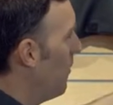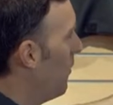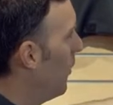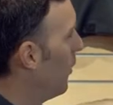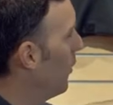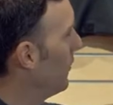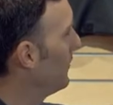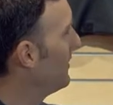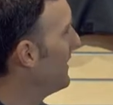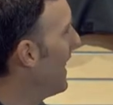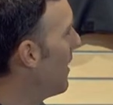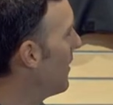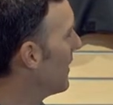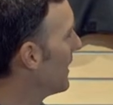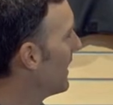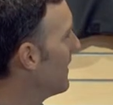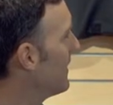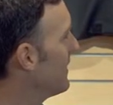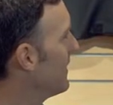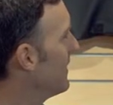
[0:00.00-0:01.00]
pulls down
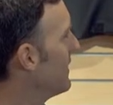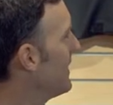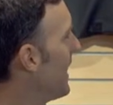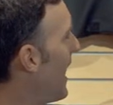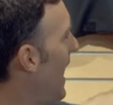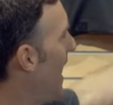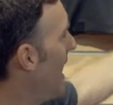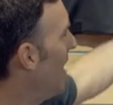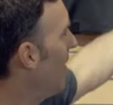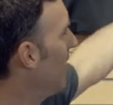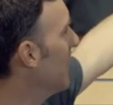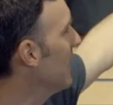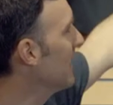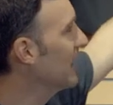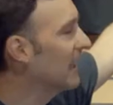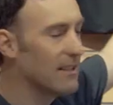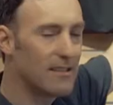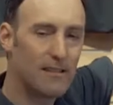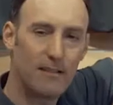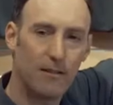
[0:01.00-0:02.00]
against the tire and
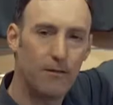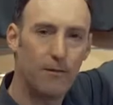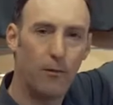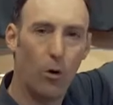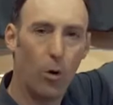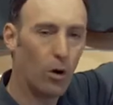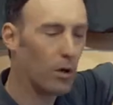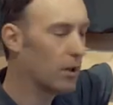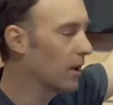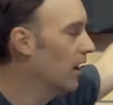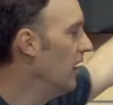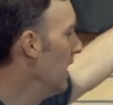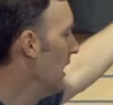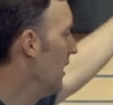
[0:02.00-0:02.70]
against the fork,